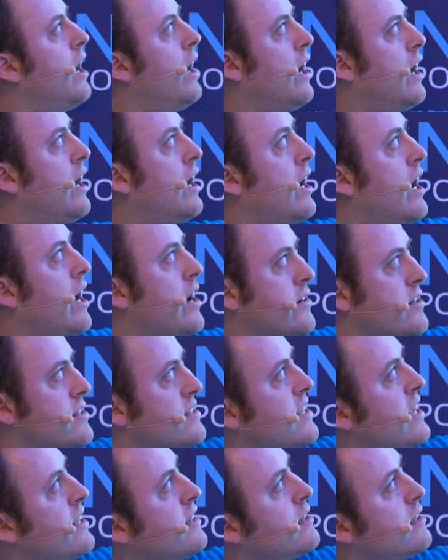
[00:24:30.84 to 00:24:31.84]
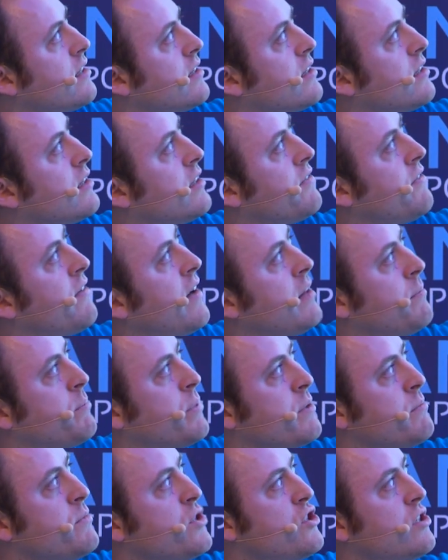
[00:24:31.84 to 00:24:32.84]
are assigned the file
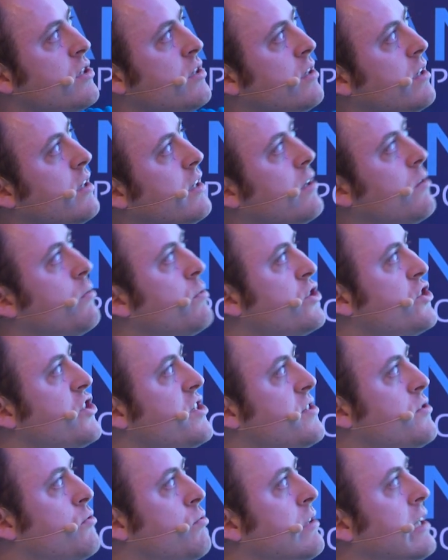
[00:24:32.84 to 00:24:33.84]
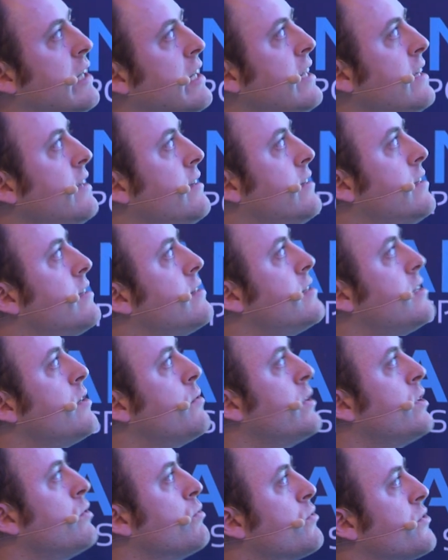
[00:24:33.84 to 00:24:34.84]
permission, which is to delete the
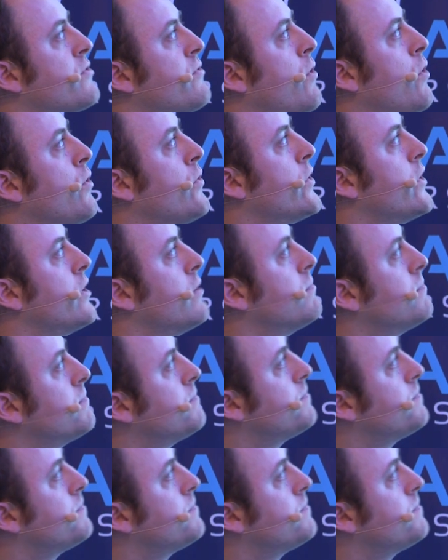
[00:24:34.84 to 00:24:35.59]
cwindows folder.